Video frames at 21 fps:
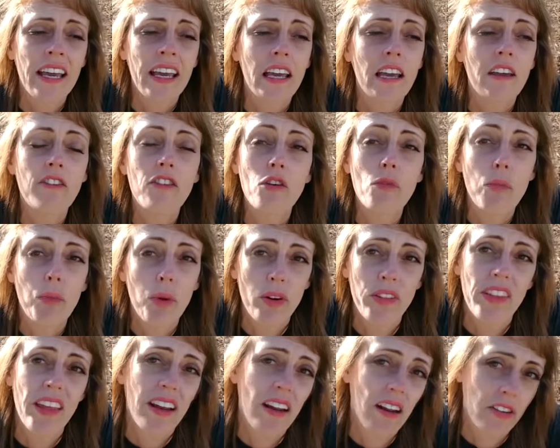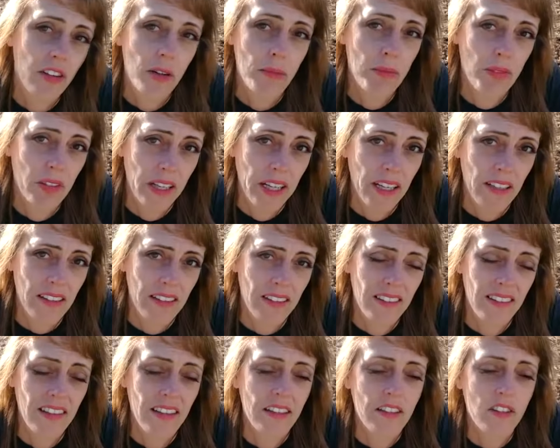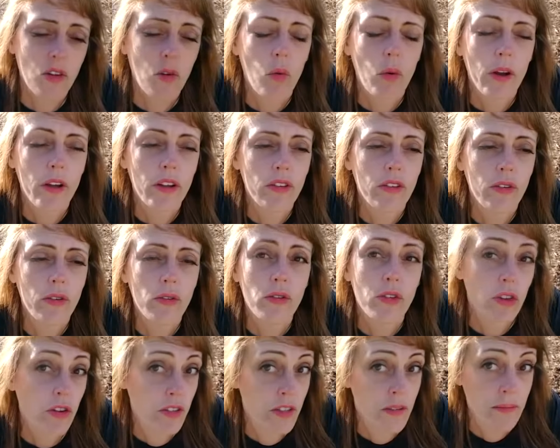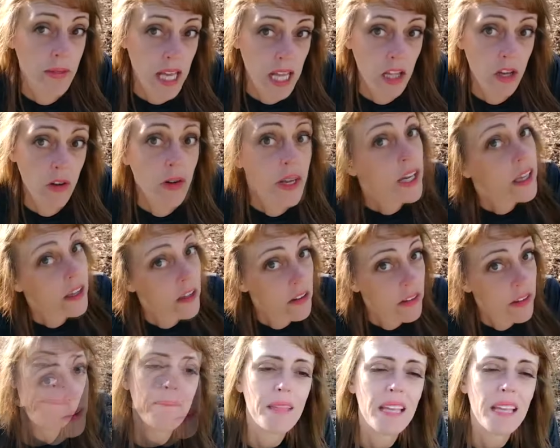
If you put that on your plants, it's going to turn them yellow and kill them.